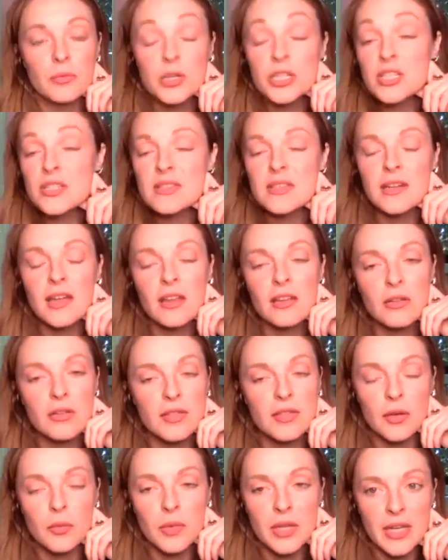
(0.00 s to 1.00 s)
is another
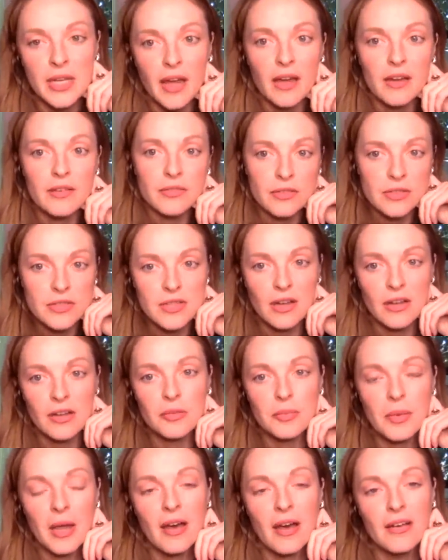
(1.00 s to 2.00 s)
thing we never talk
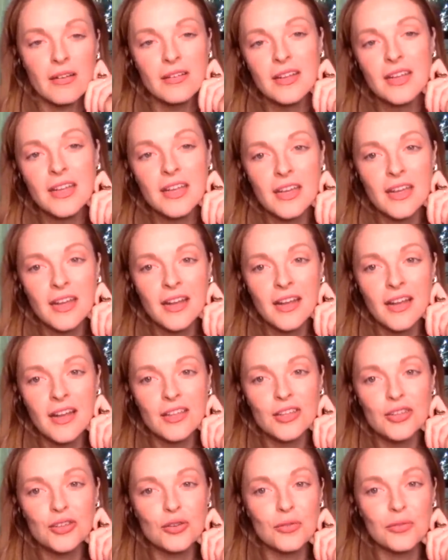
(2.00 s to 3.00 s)
about,
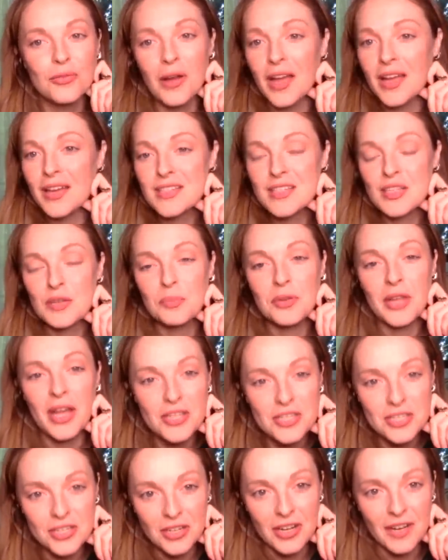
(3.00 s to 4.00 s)
your right to
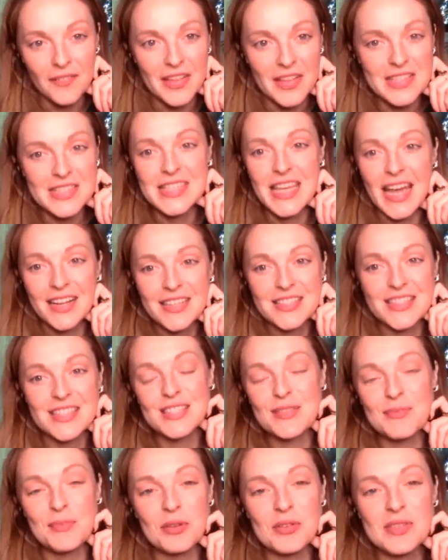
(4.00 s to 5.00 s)
pleasure, and that sex is
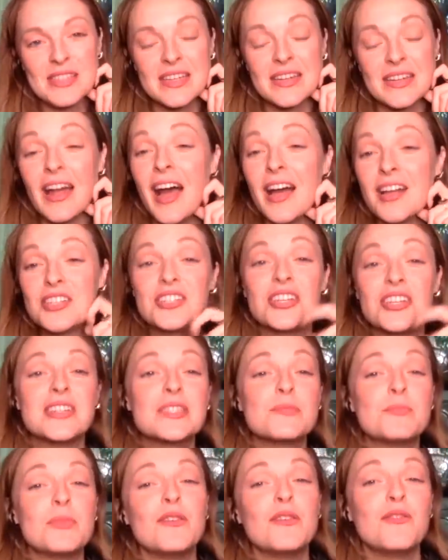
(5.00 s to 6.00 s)
supposed to not
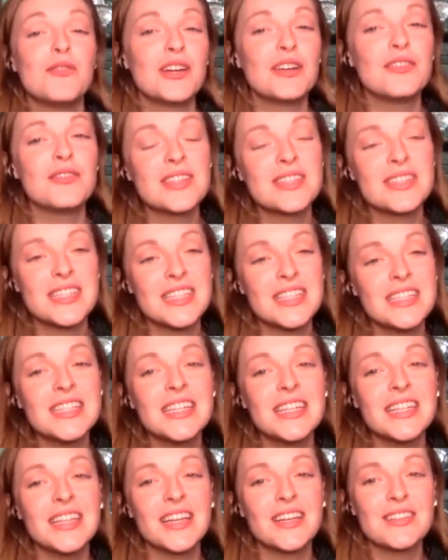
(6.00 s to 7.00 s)
just be fear of
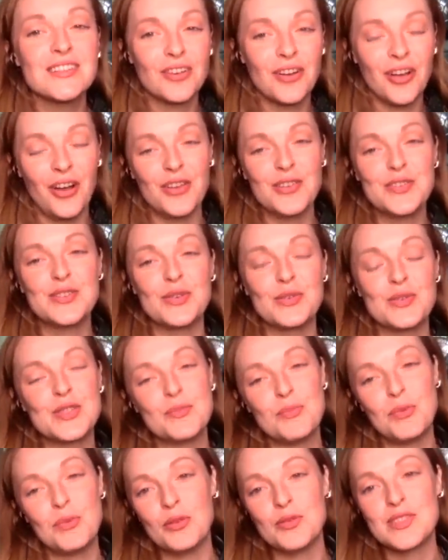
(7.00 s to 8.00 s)
STDs, you're also
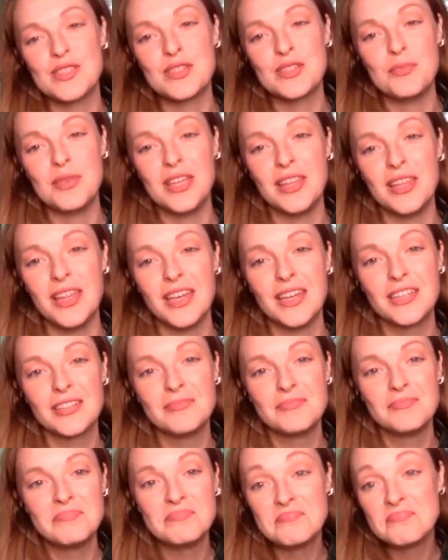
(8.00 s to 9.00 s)
supposed to be like
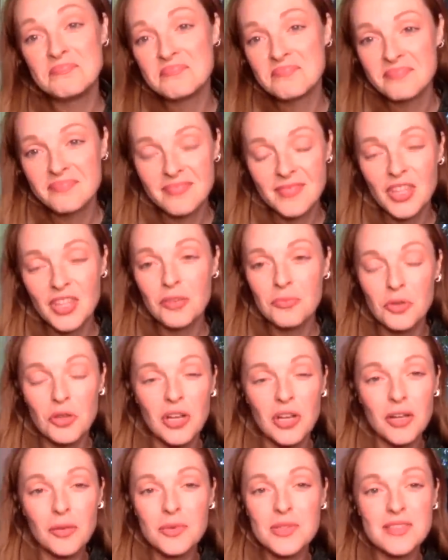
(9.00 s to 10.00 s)

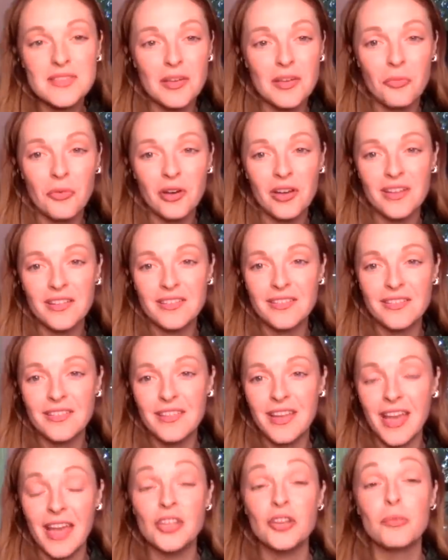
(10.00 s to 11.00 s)
communing with someone,
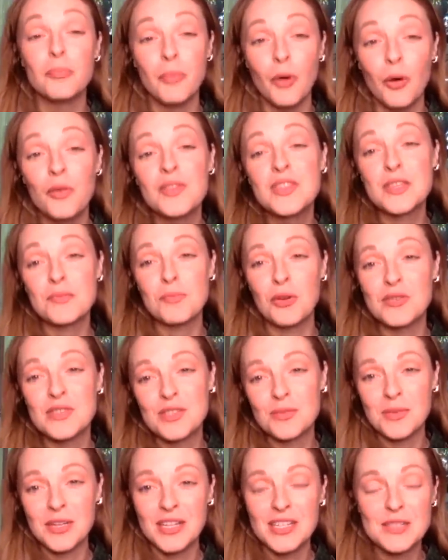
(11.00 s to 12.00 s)
and you're both supposed
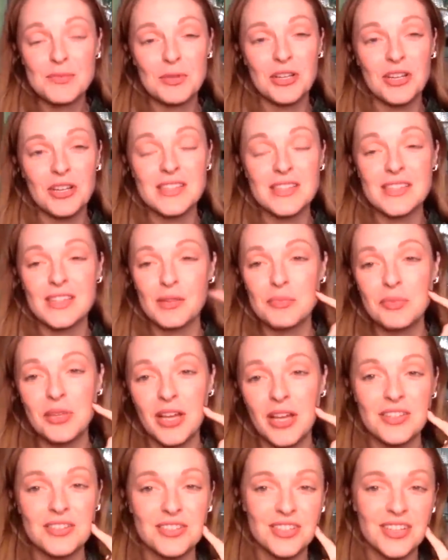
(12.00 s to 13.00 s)
to be experiencing
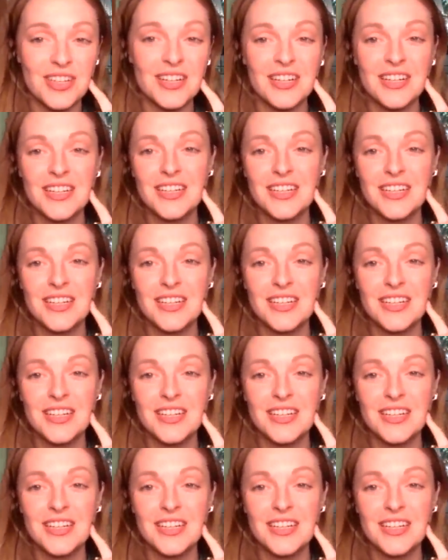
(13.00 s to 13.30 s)
pleasure.